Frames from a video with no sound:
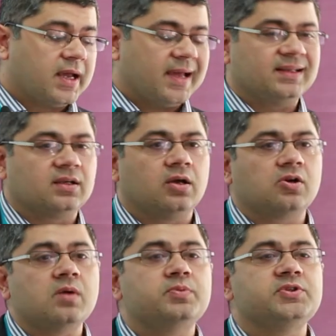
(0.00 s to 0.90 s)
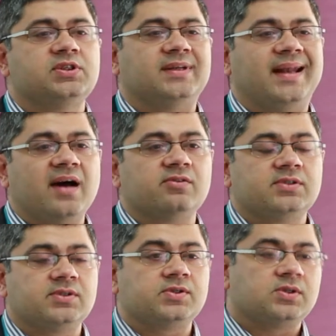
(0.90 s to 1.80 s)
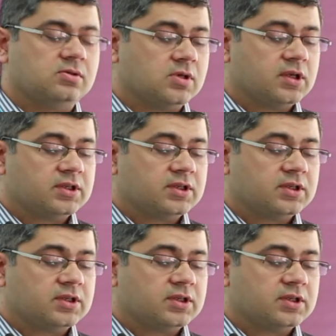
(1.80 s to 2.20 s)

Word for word: And composition allows us to